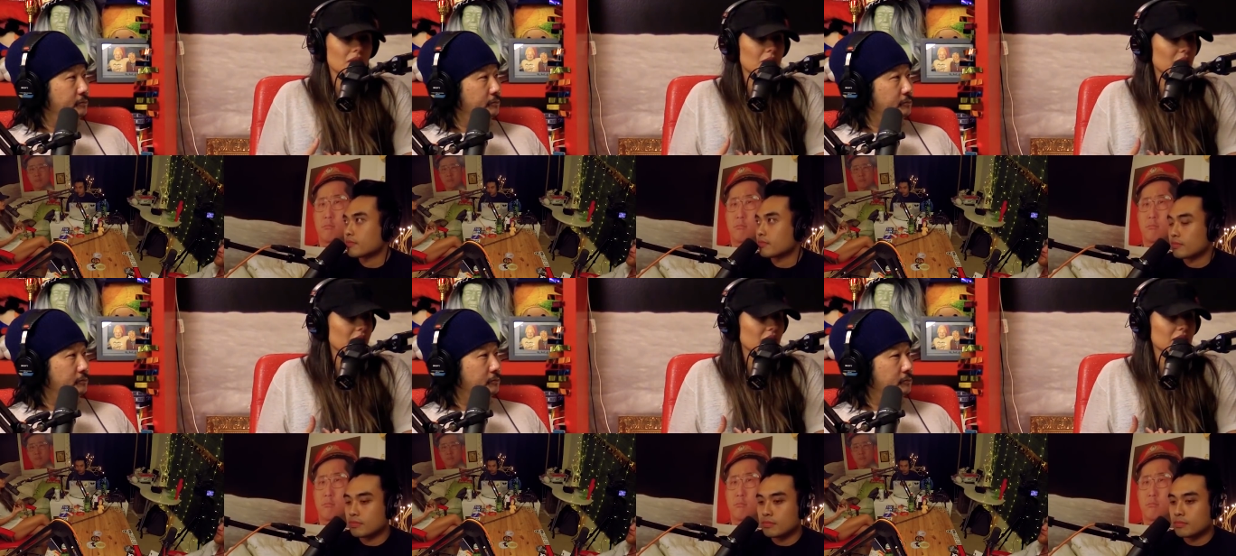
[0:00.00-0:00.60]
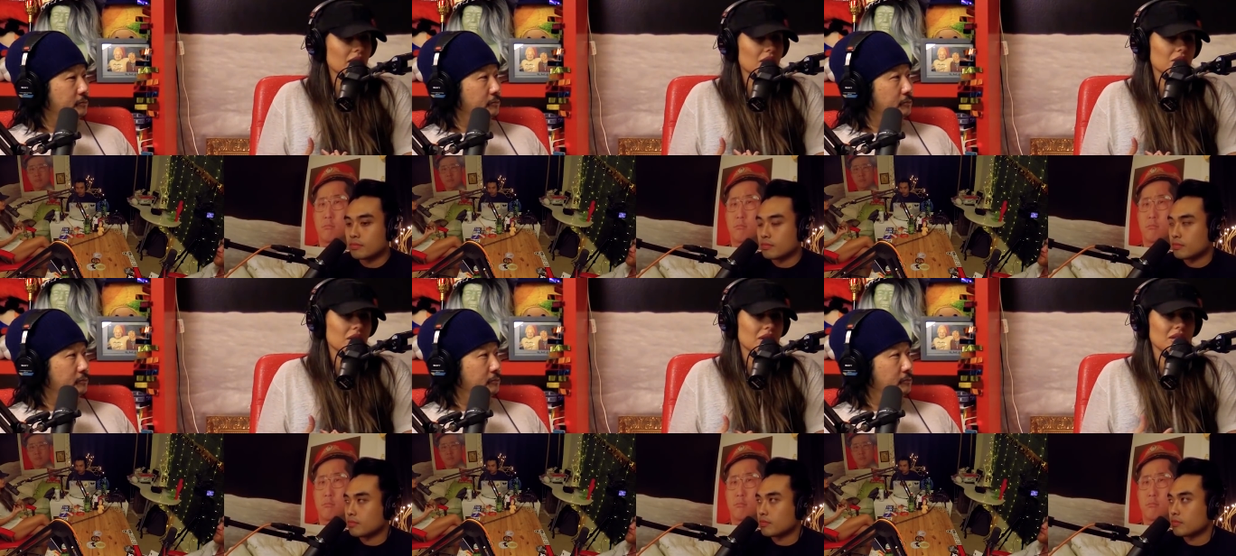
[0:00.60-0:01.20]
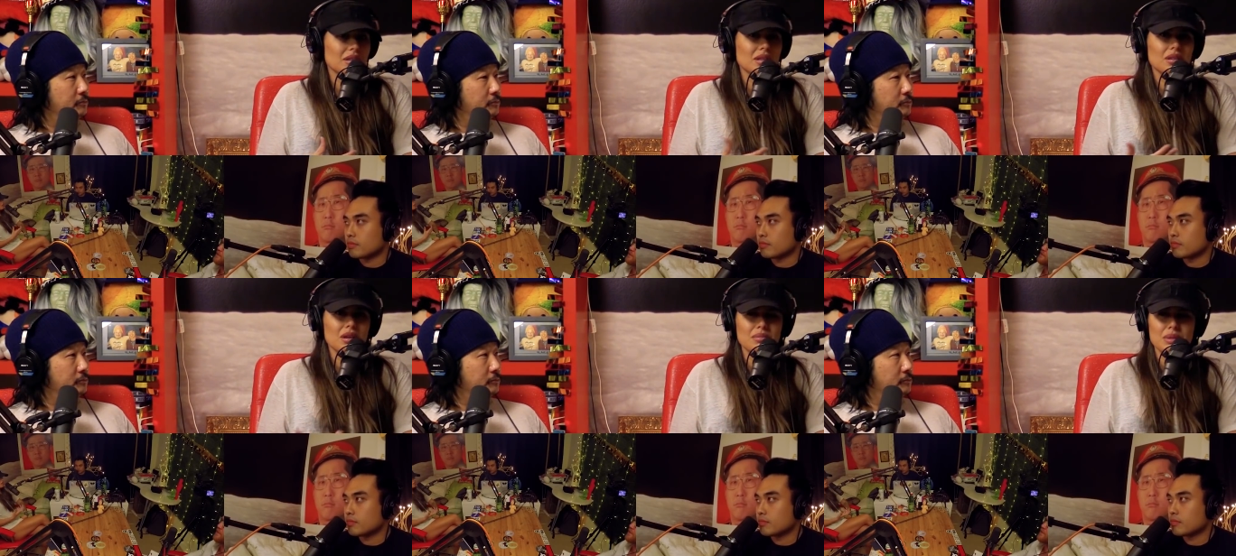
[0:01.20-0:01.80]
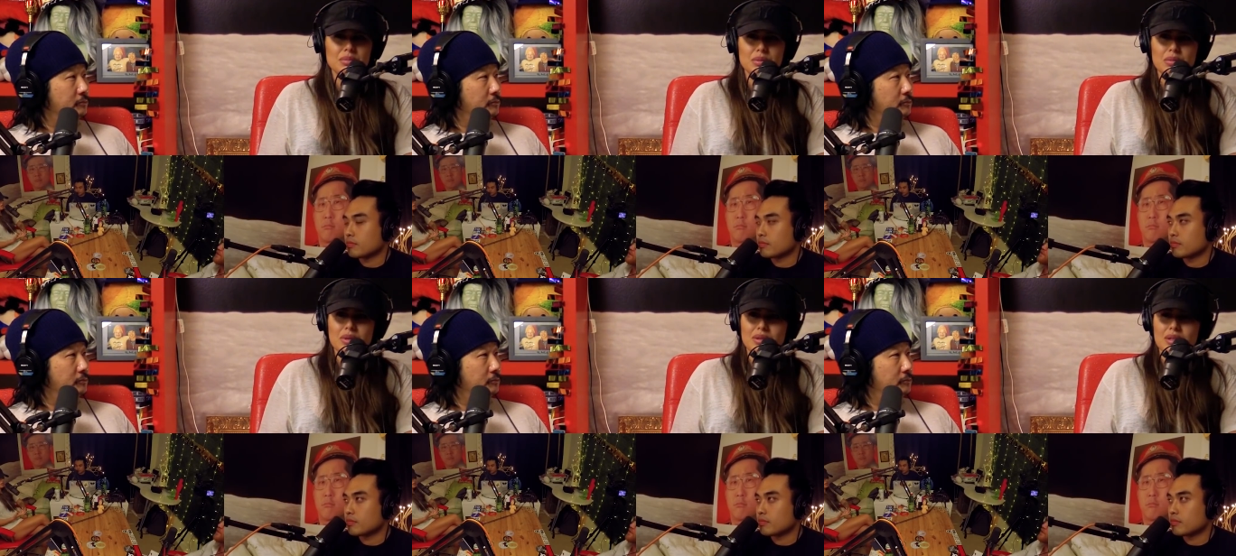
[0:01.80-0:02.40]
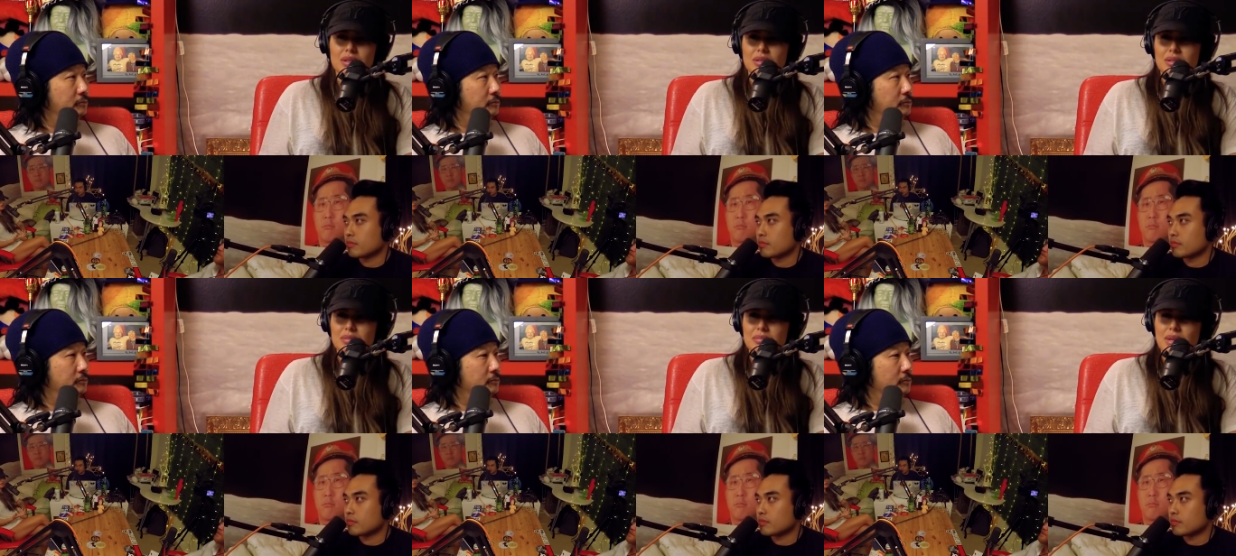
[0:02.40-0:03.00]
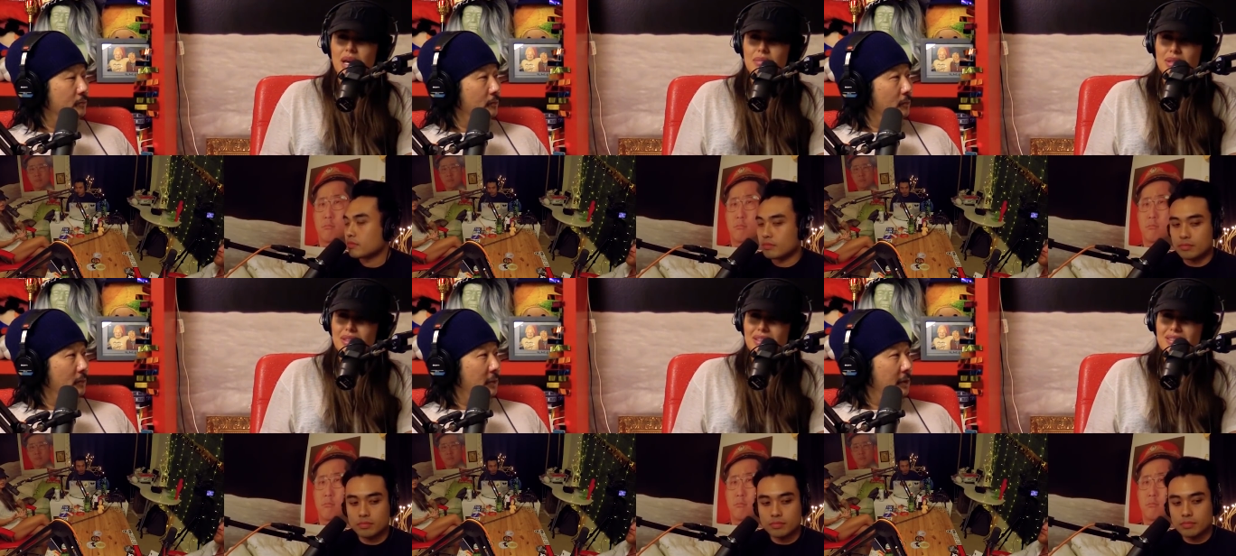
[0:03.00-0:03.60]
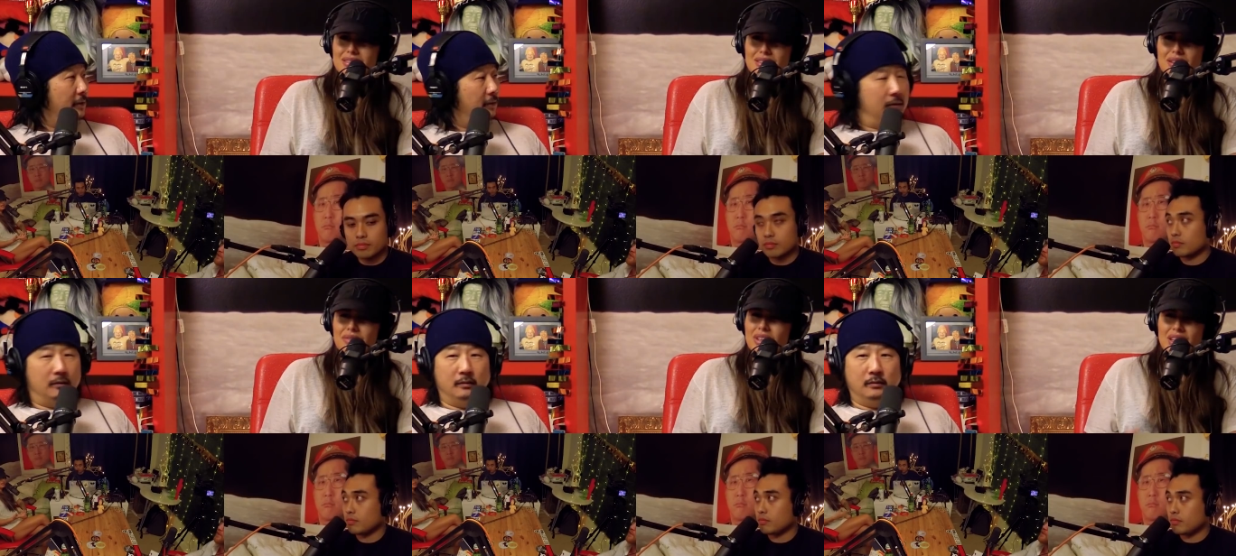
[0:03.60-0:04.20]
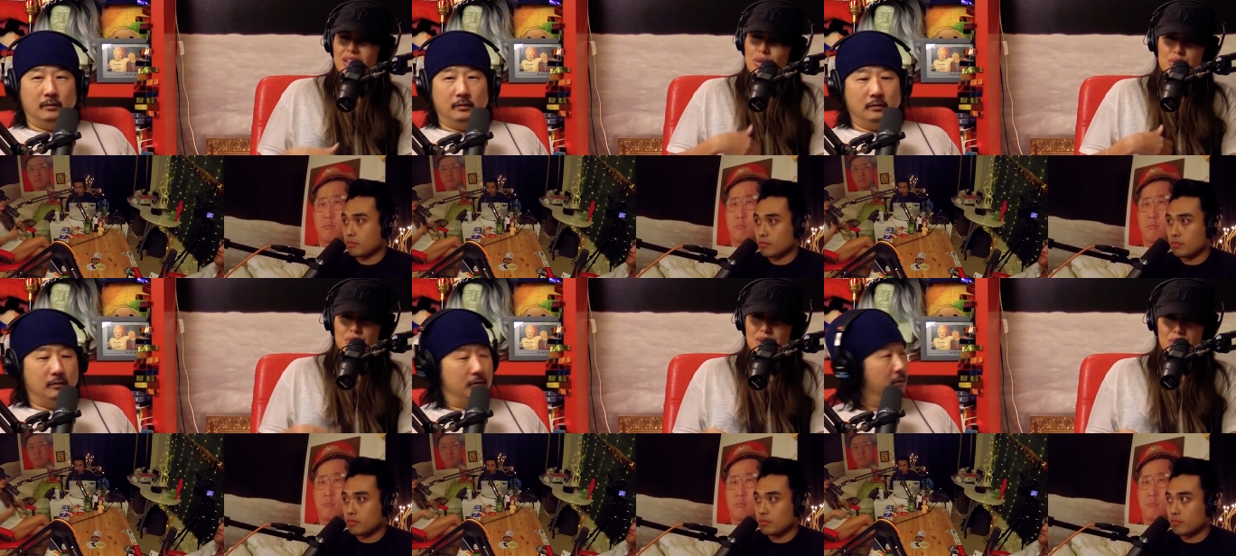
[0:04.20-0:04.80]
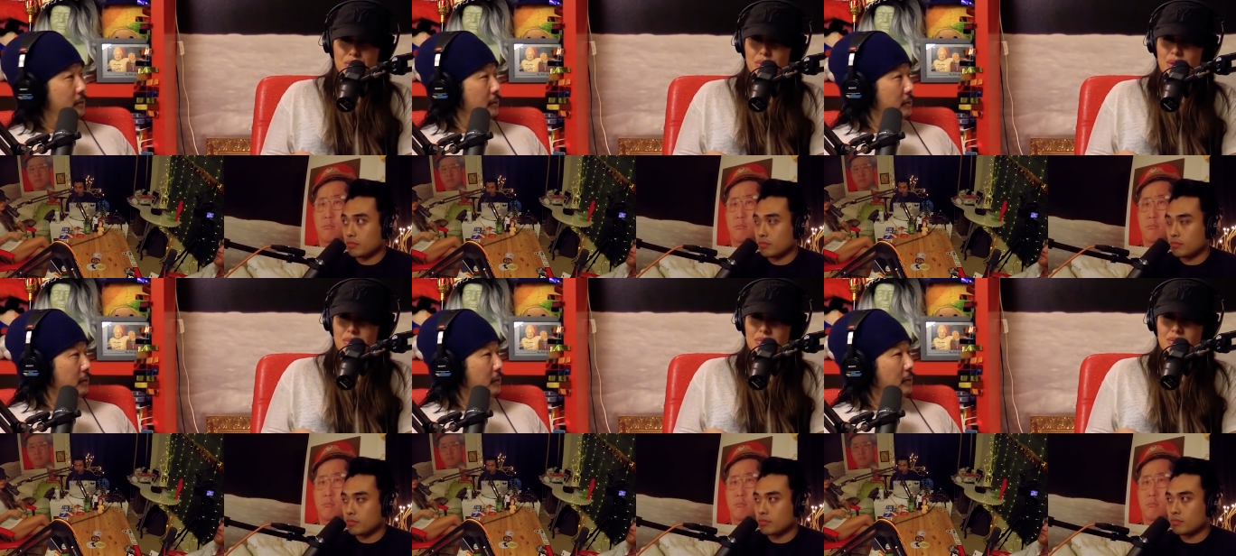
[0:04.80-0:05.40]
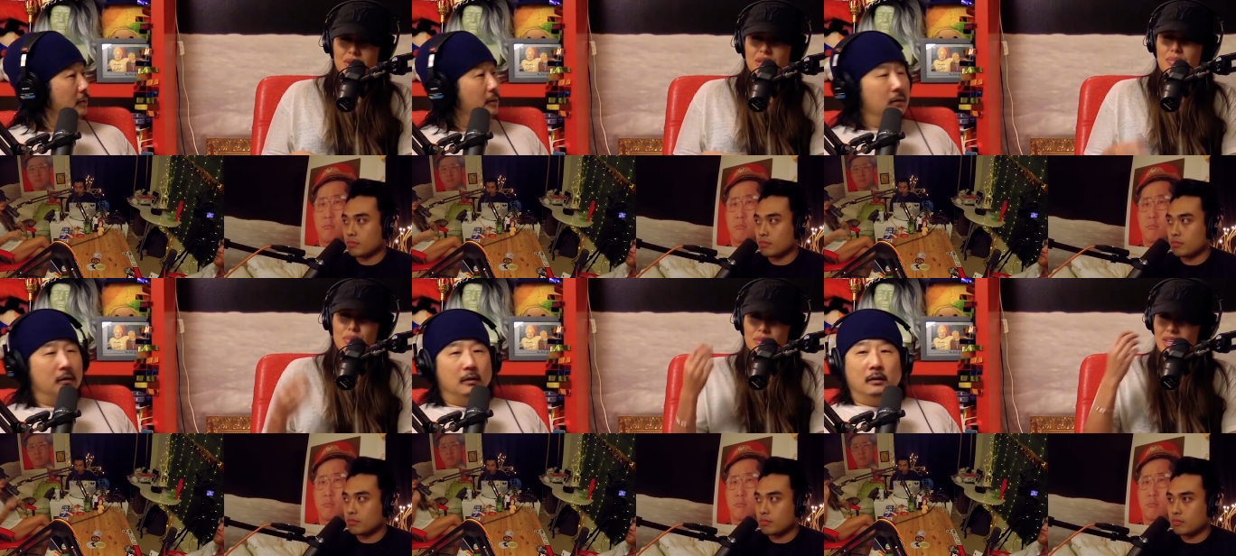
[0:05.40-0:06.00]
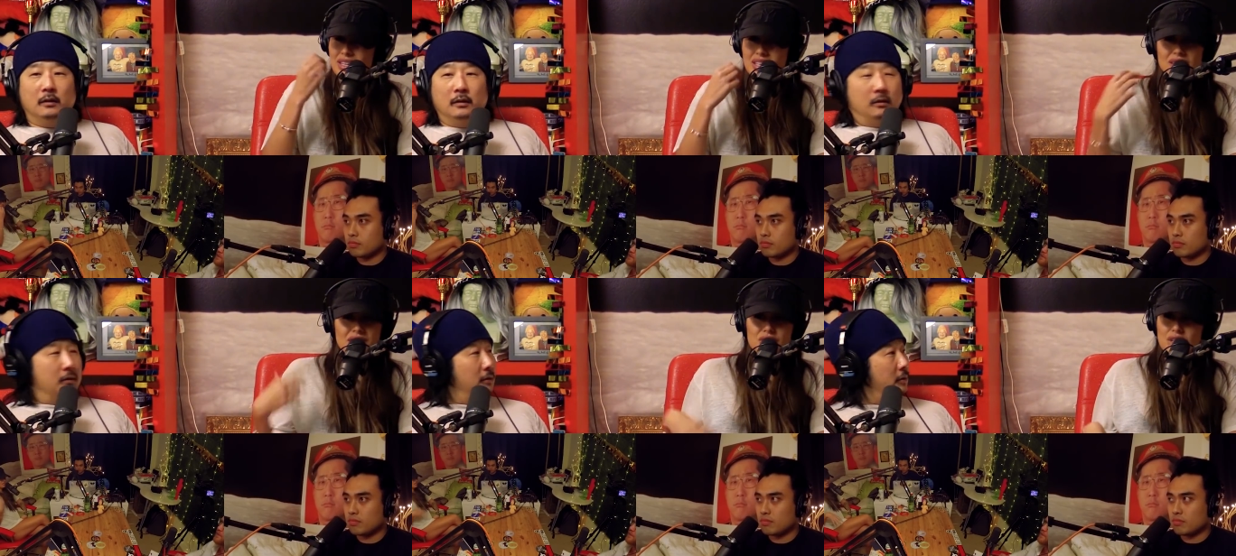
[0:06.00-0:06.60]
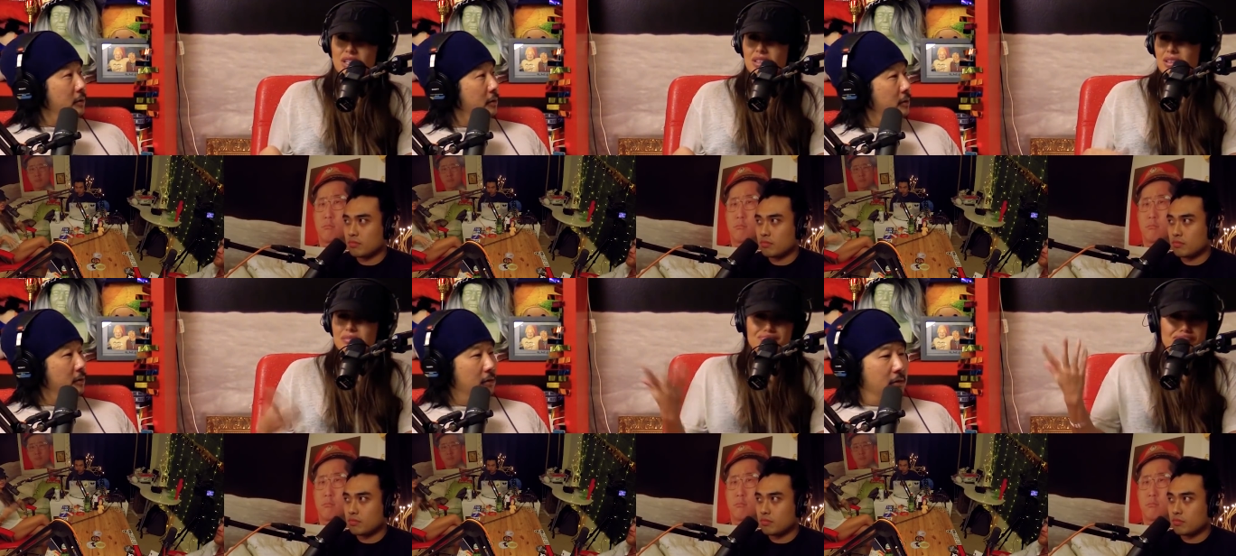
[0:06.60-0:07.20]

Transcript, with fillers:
Speaker 1: not breaking it down correctly, like a lot of people with like um, I B D and stuff, it goes right through them. Mm. They po they eat, they shit, like